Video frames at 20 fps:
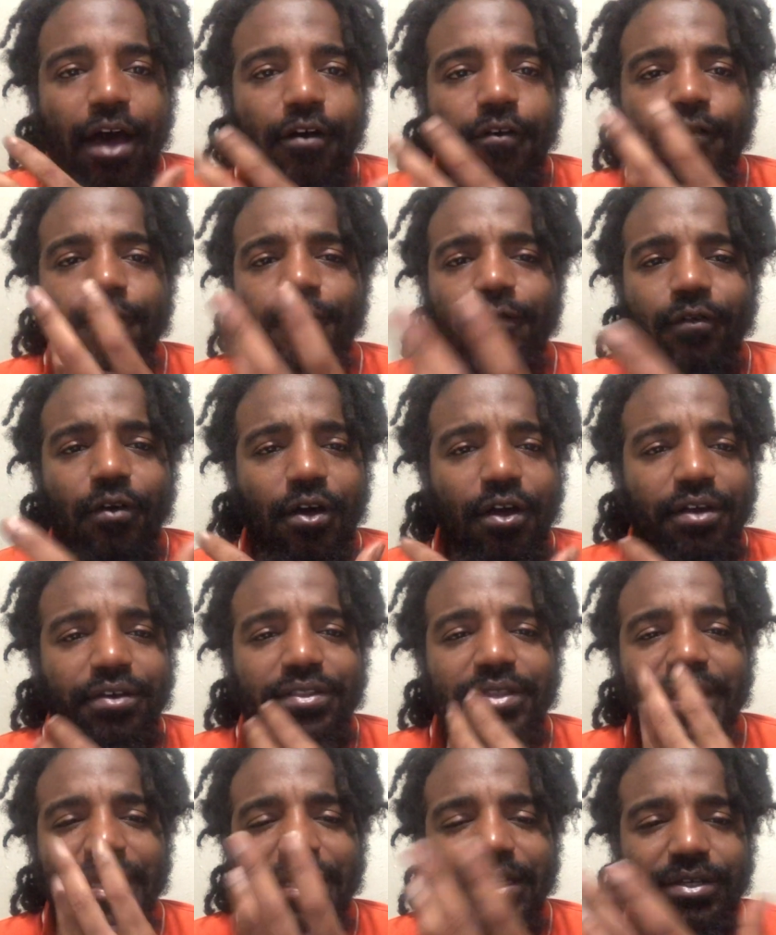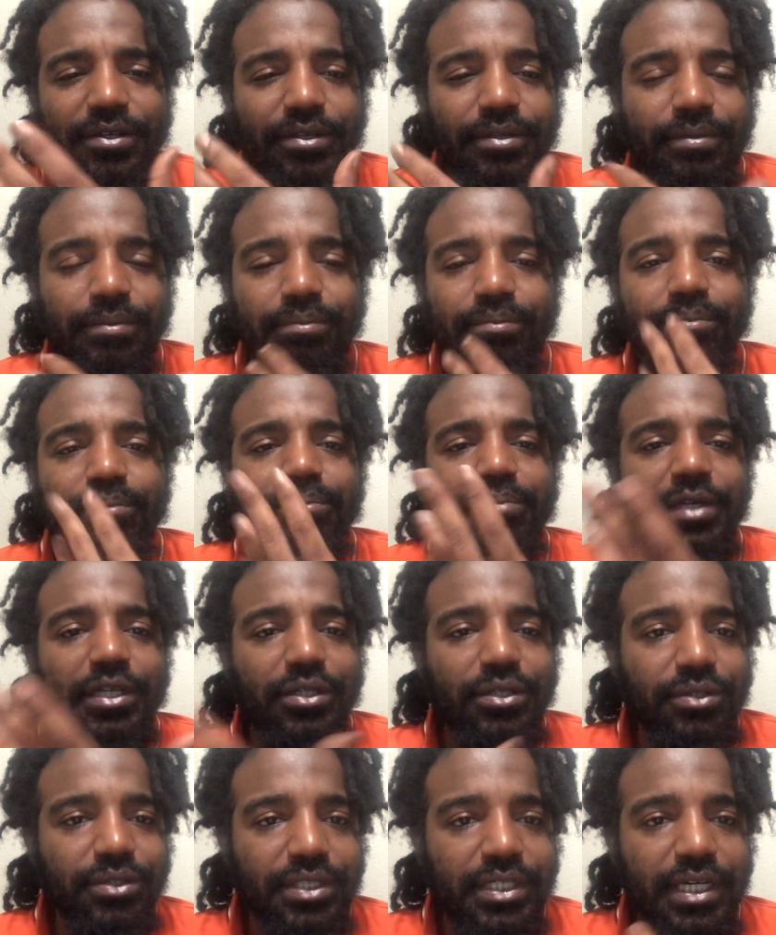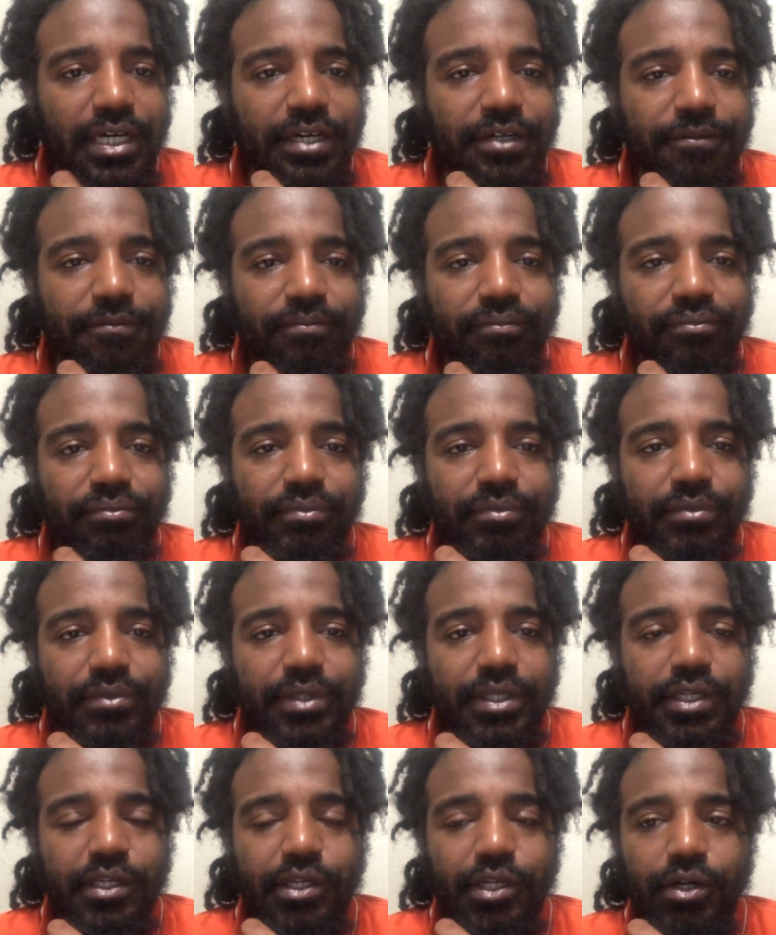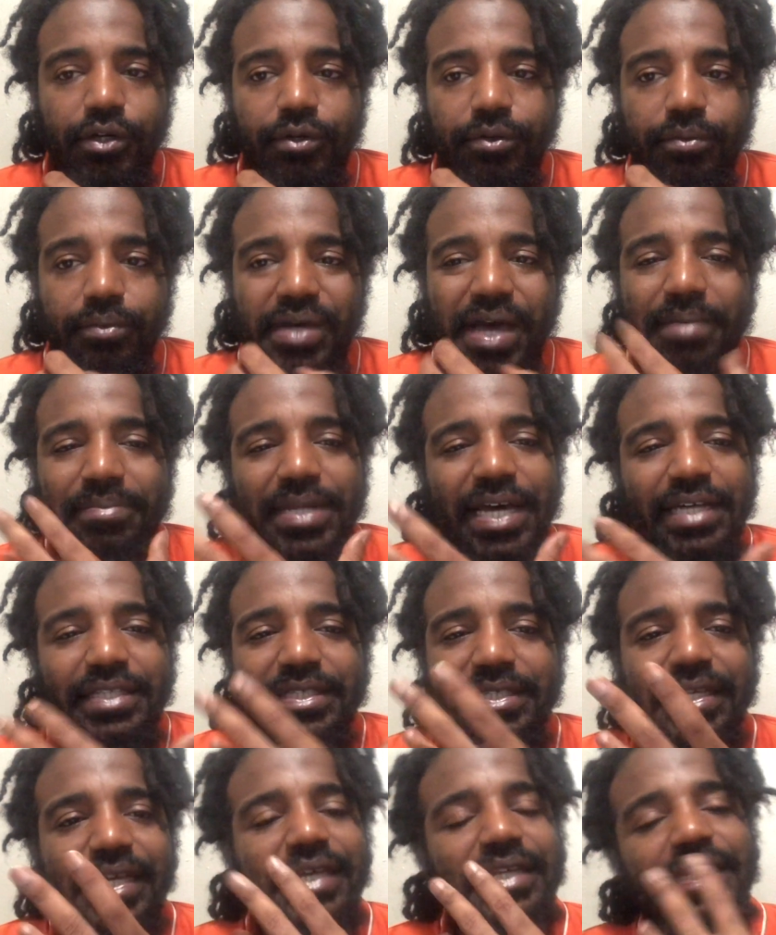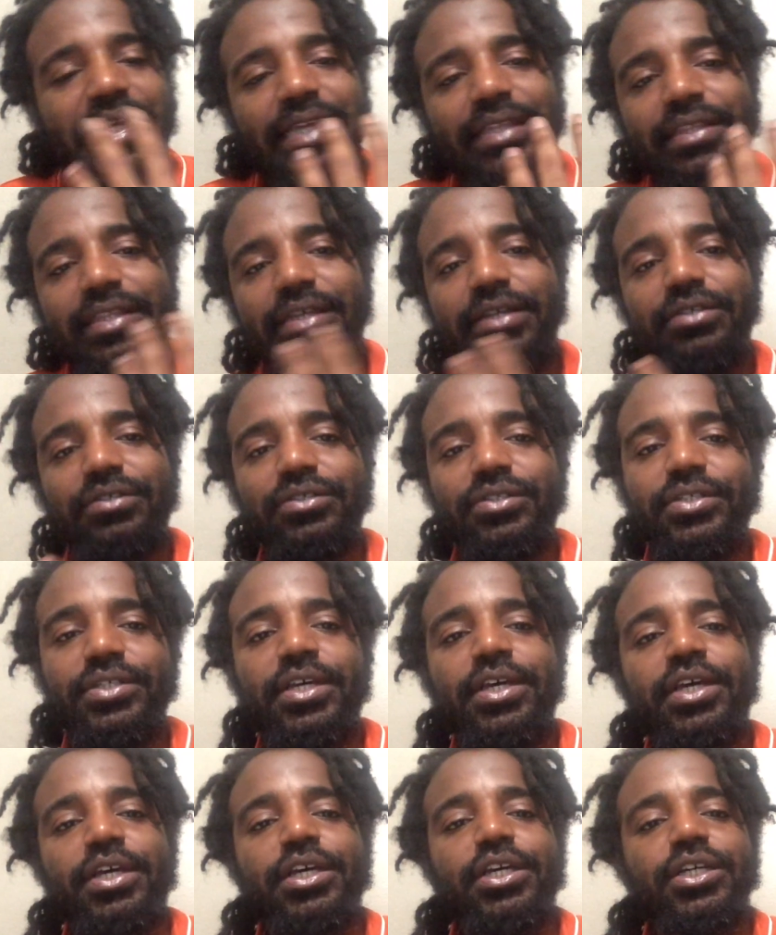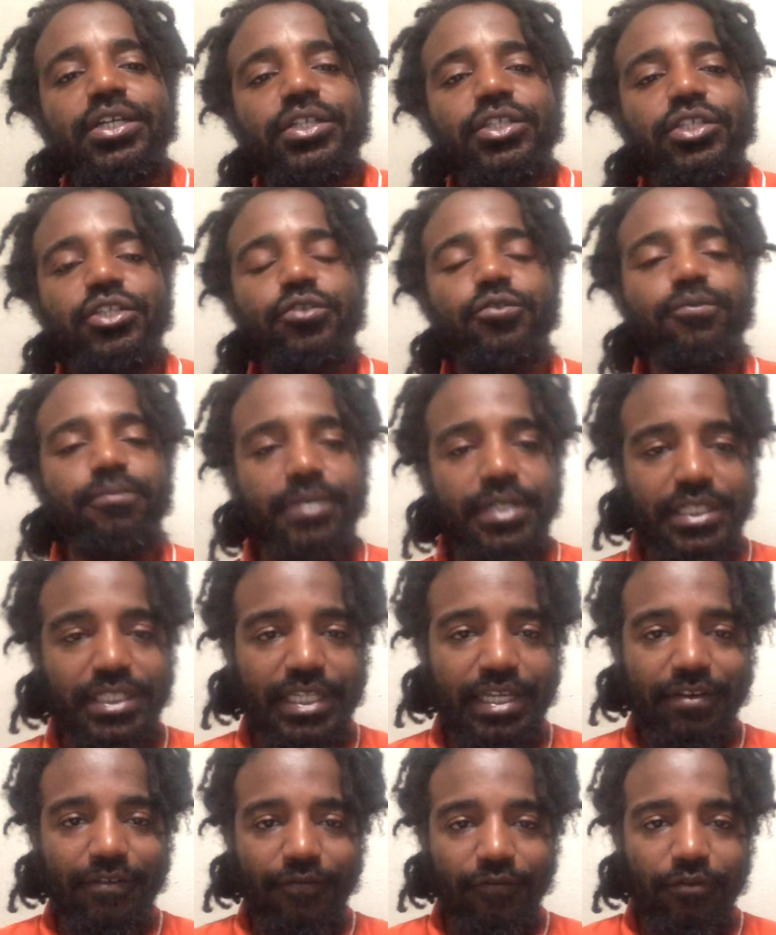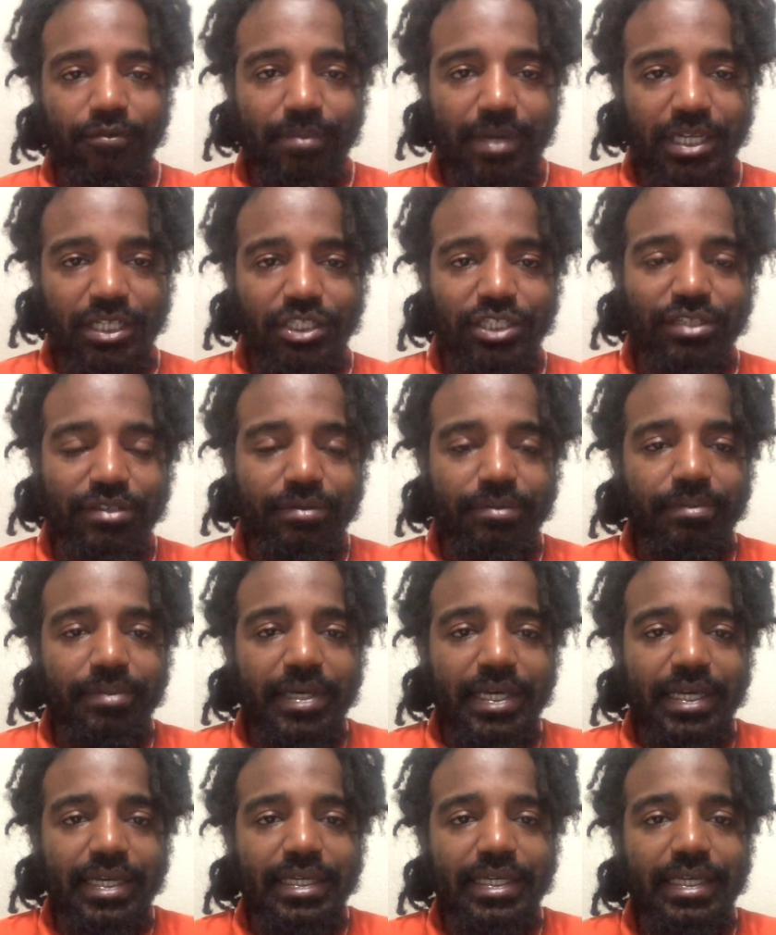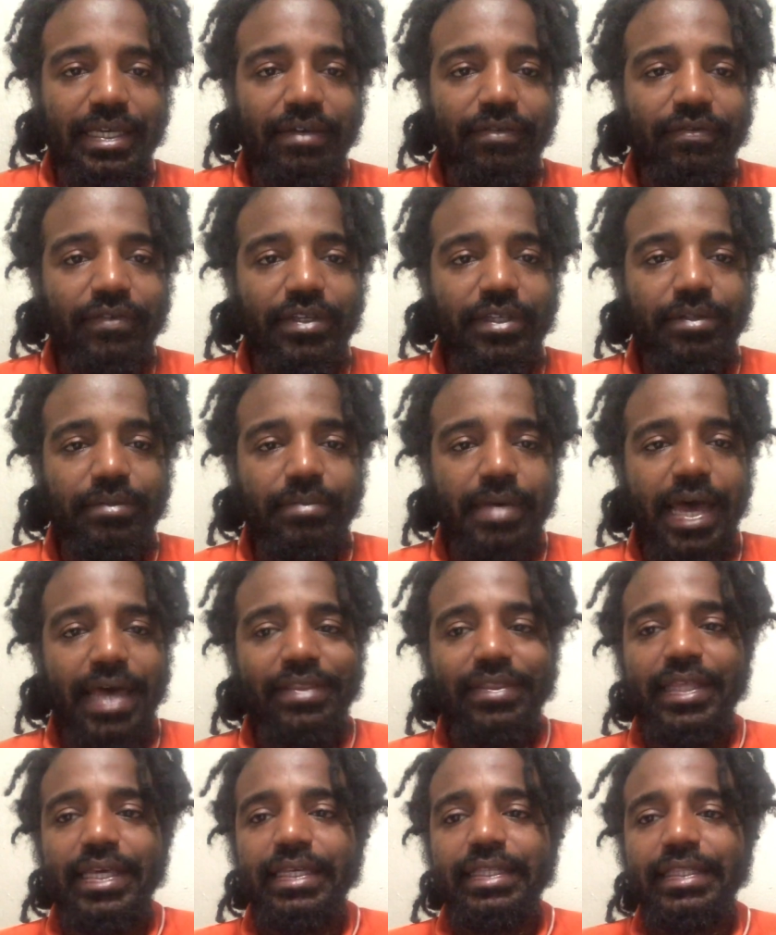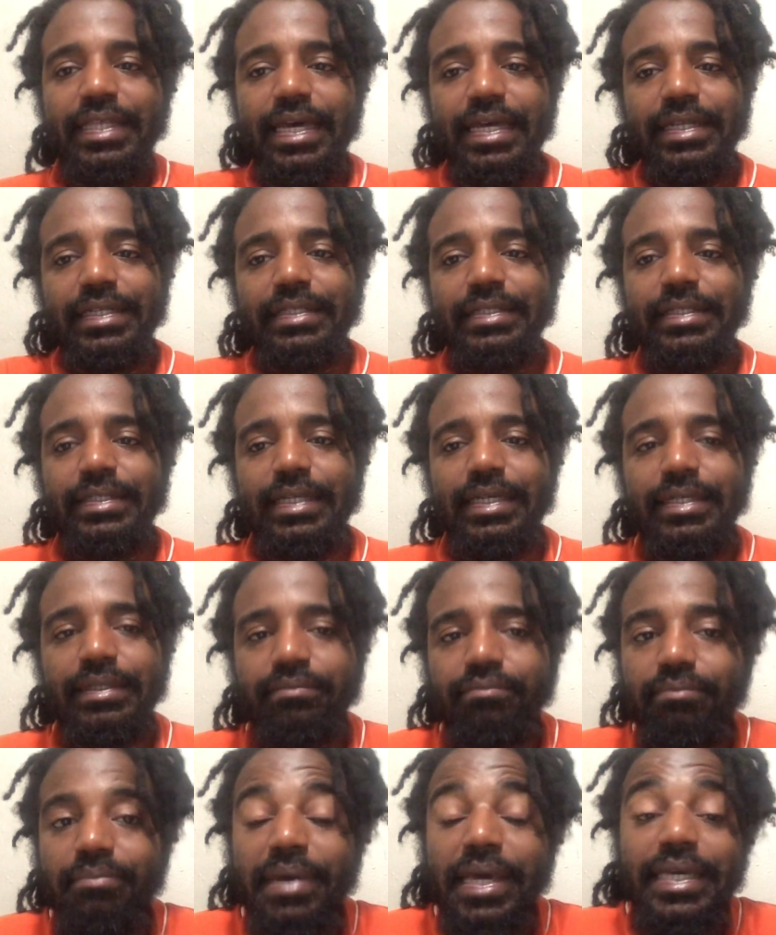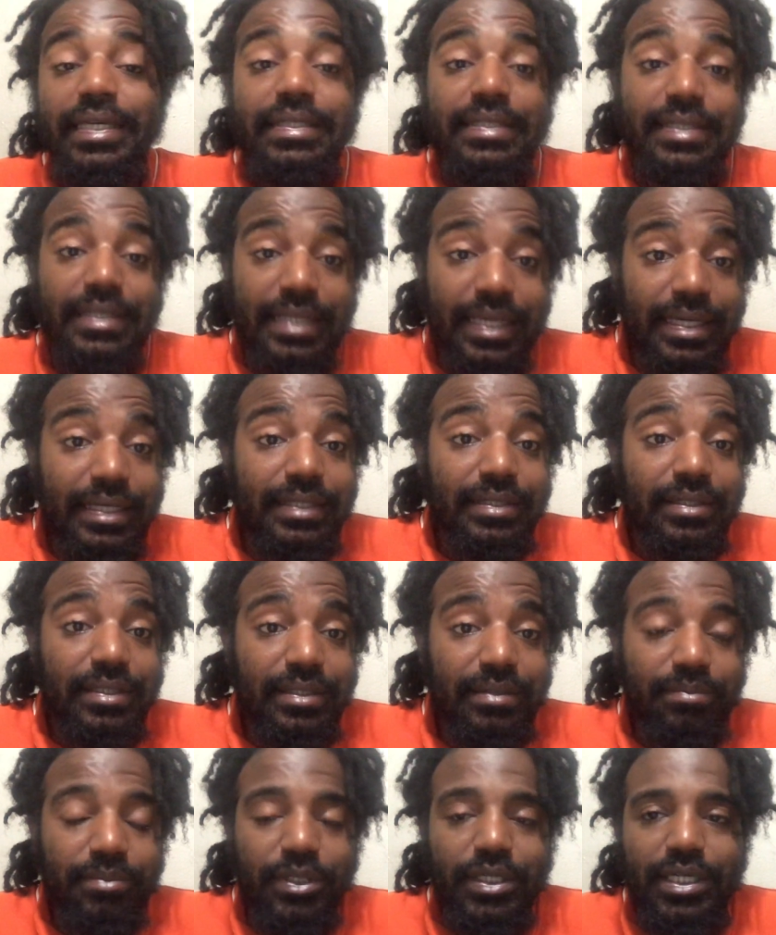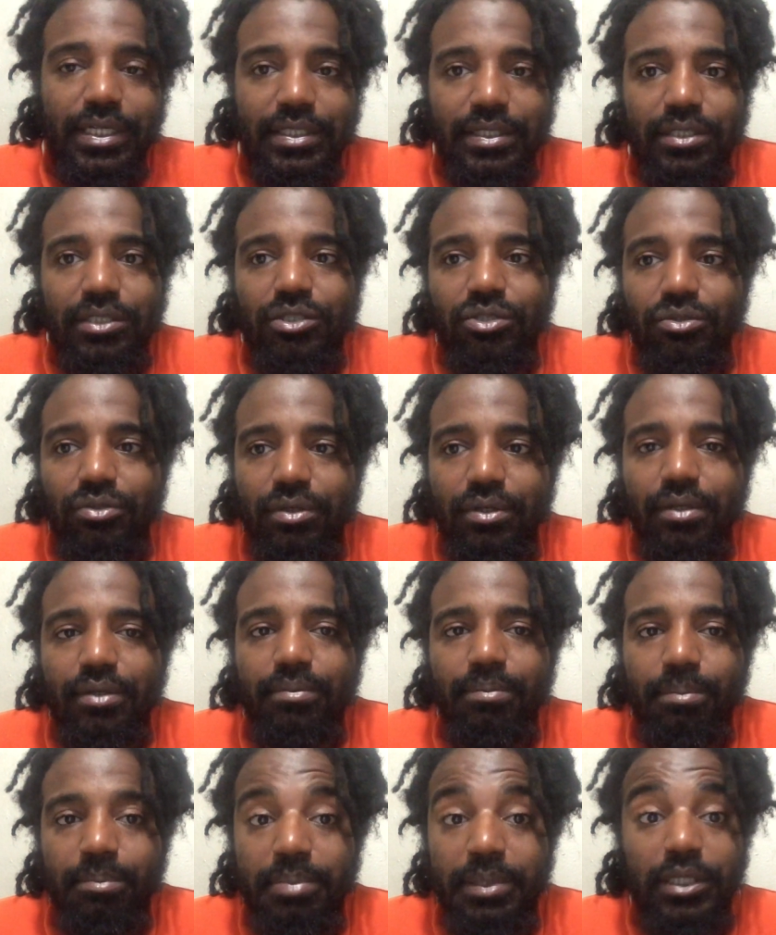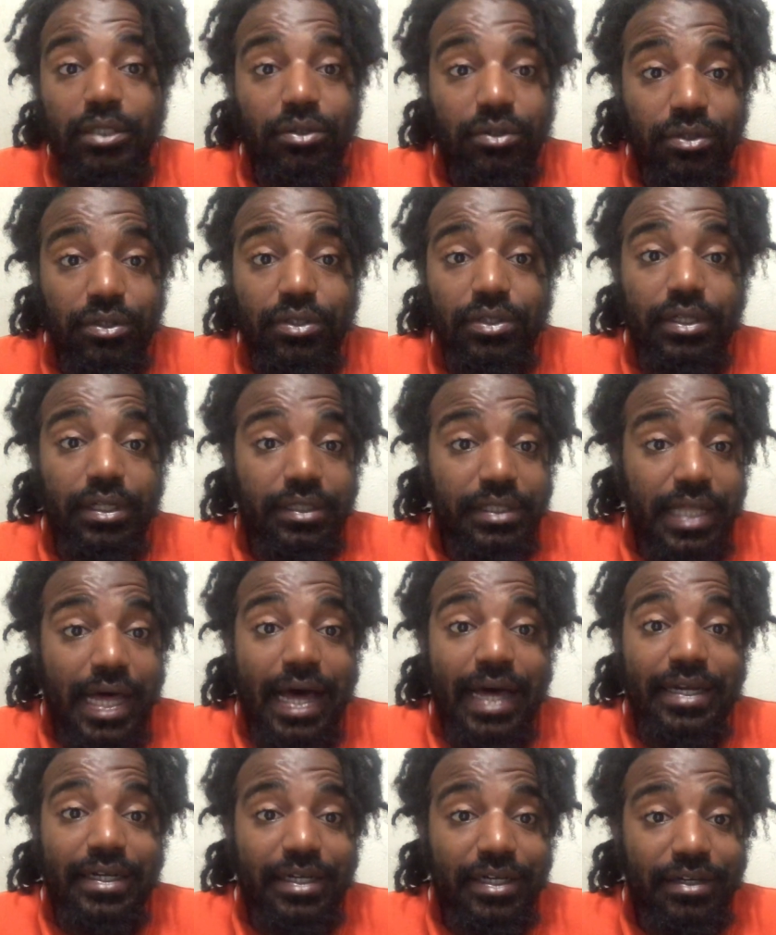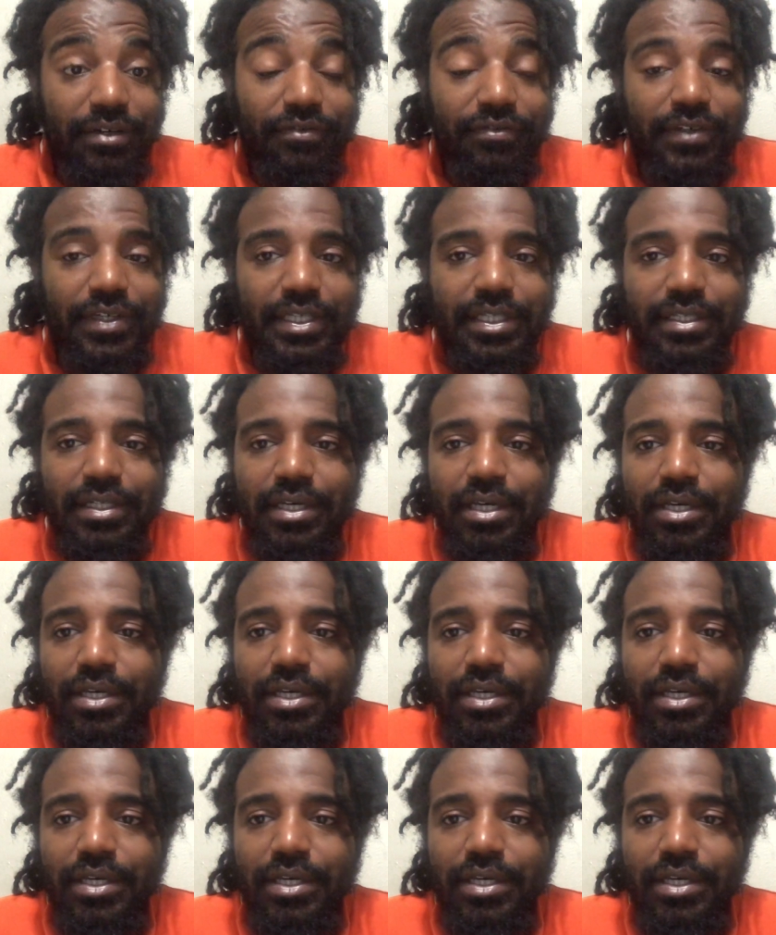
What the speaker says: far they can build up, you know. I'm not saying that there's too much information being given. I think that it makes sense because you can build a lot of it.